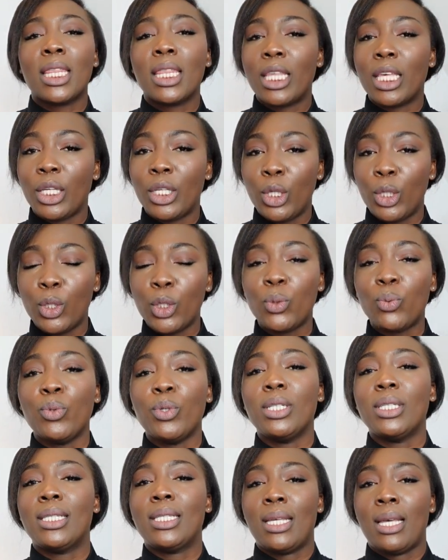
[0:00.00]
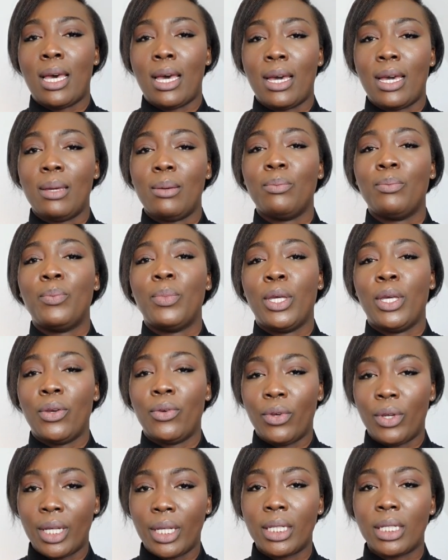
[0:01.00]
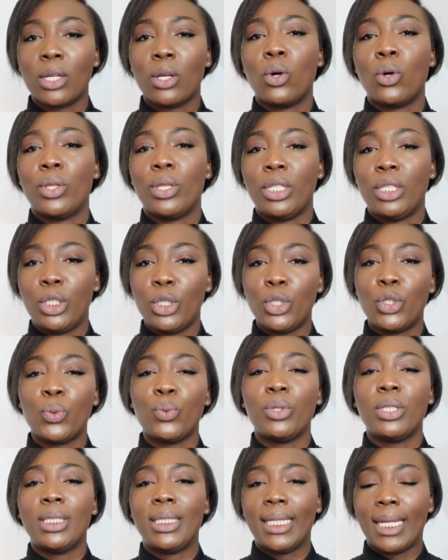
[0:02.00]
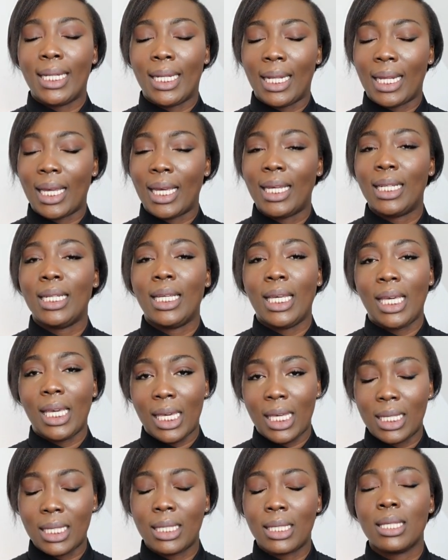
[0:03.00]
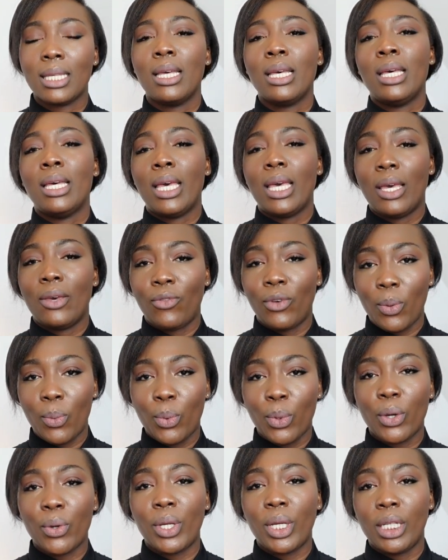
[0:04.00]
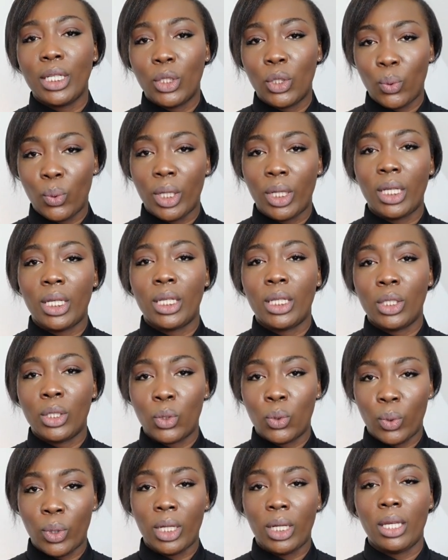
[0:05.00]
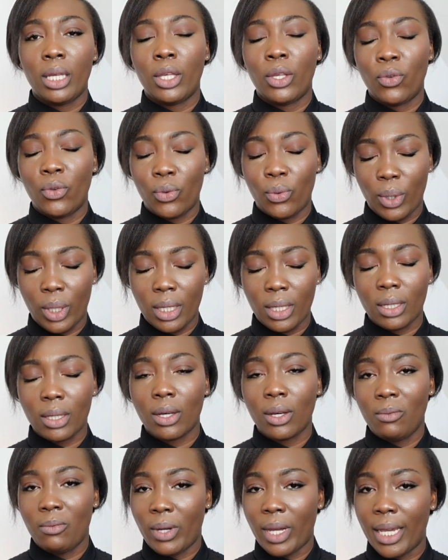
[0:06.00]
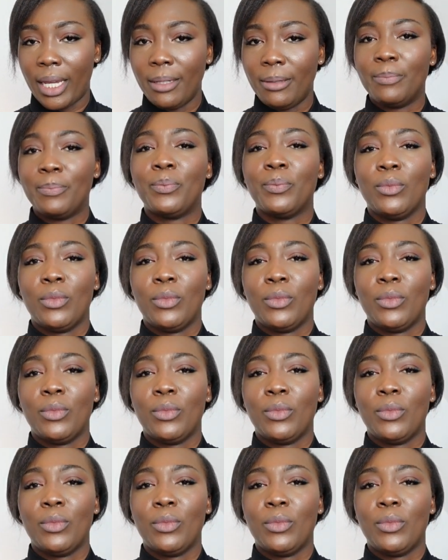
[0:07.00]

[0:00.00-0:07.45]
the usual time period or the usual deadline is February 2023, right?